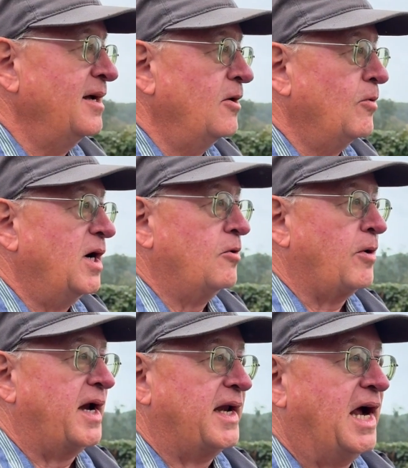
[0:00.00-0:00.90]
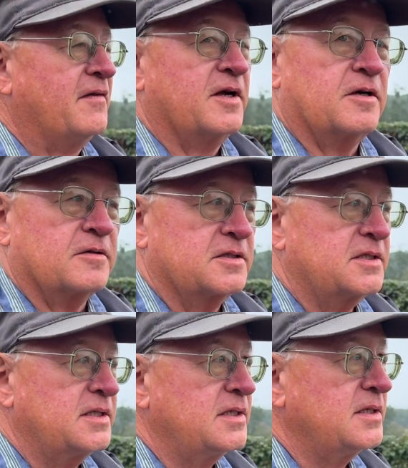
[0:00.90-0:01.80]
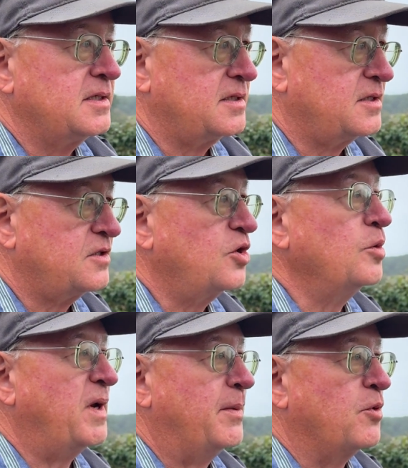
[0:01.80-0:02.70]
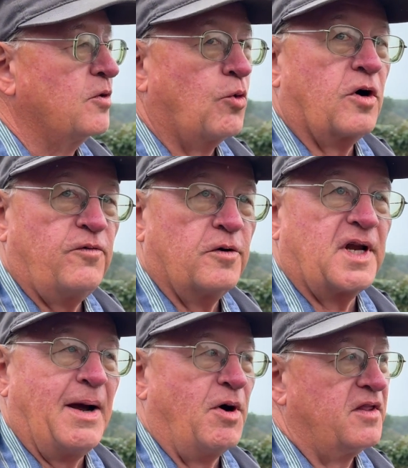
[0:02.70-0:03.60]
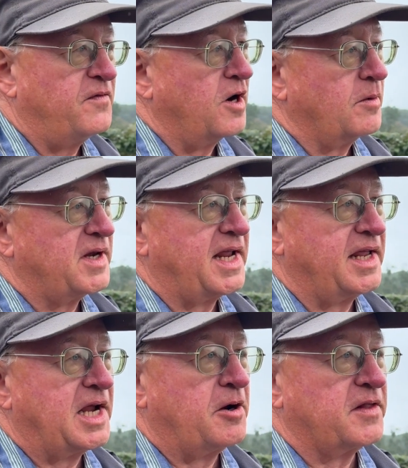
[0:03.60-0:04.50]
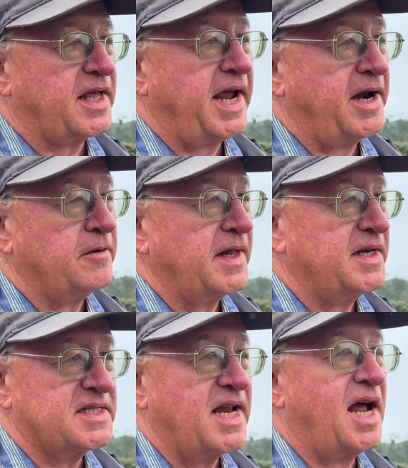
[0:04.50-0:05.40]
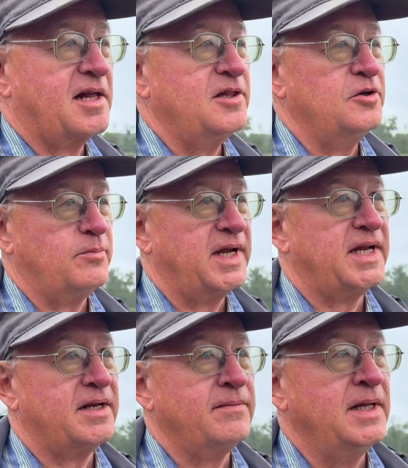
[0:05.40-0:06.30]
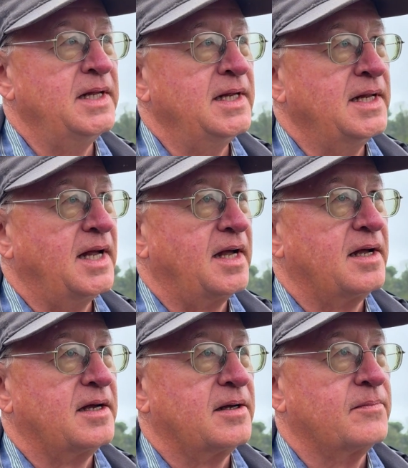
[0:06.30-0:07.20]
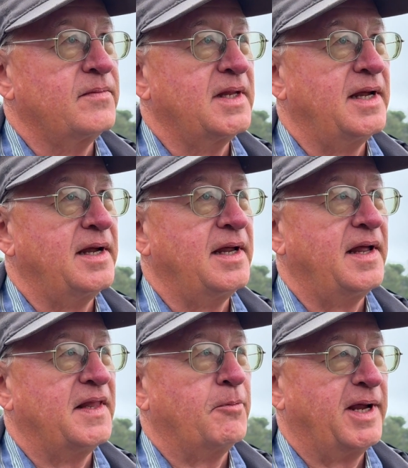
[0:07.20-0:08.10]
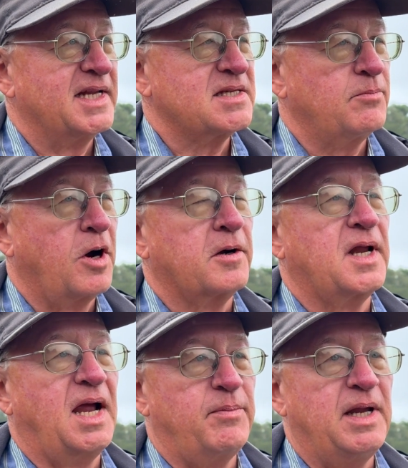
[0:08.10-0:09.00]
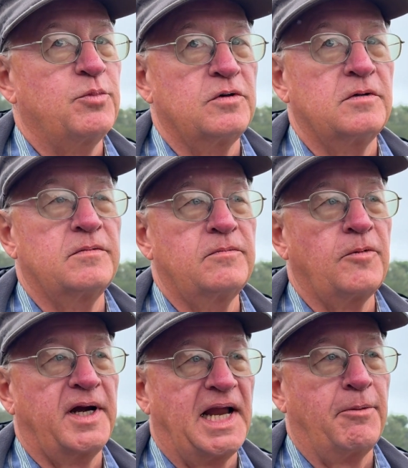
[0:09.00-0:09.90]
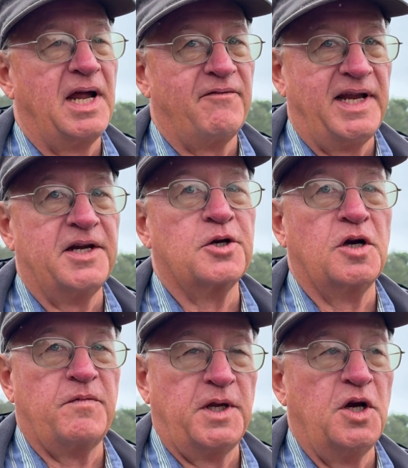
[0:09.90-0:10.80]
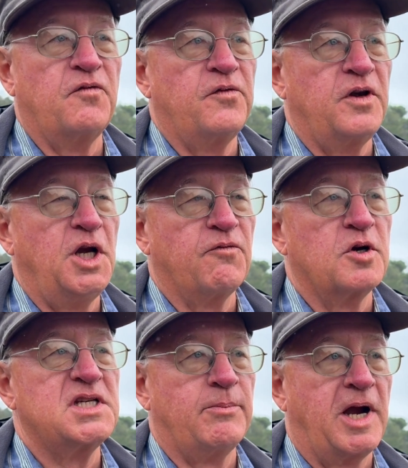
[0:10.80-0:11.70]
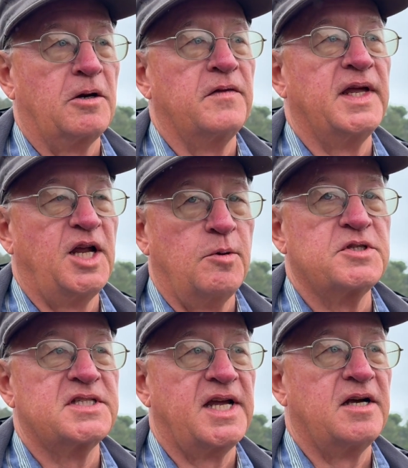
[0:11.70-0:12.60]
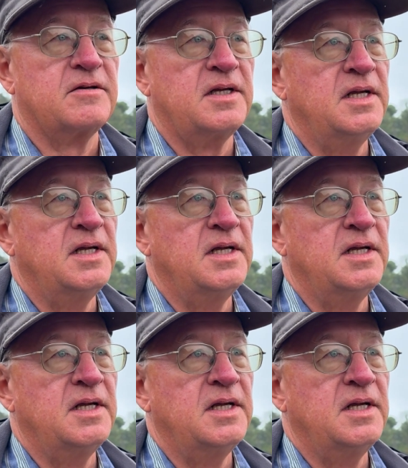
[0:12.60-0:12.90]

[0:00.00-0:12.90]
Well, right now there's 2 people that work full-time on the farm taking care of the cattle. That does not include me. And then we get some part-time people. Right now we have an intern from the University of Maryland that helps us out.